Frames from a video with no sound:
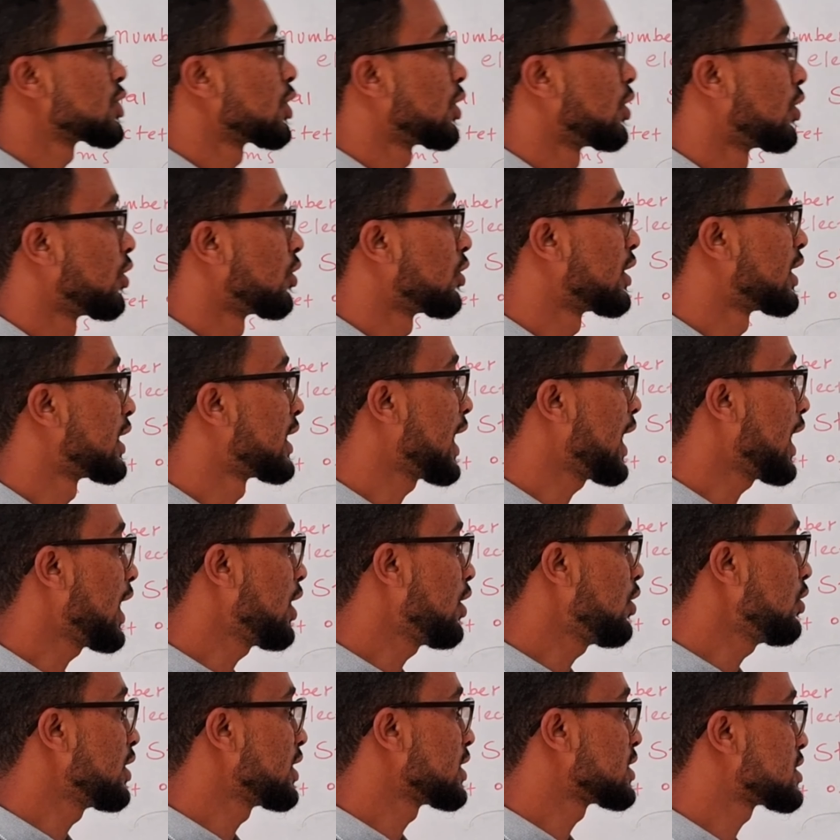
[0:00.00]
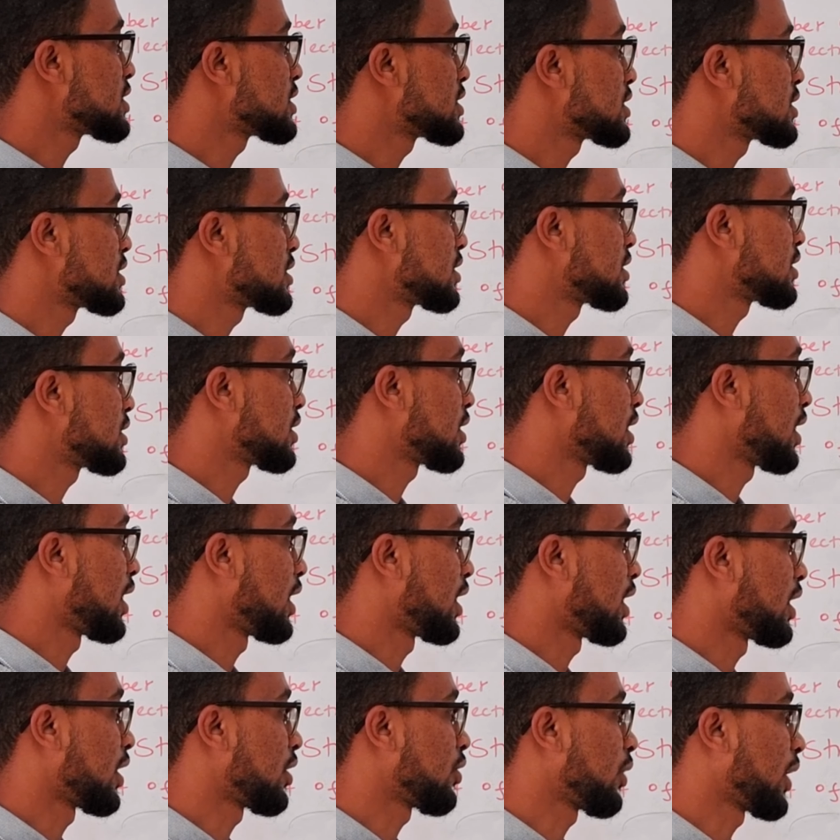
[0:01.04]
So now let's
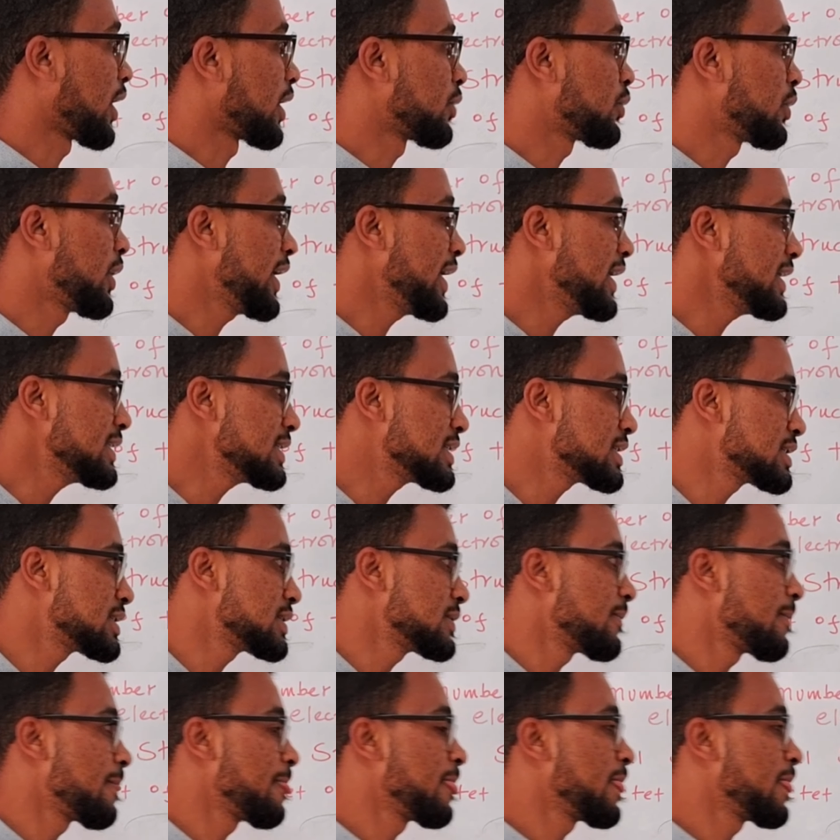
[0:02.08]
calculate,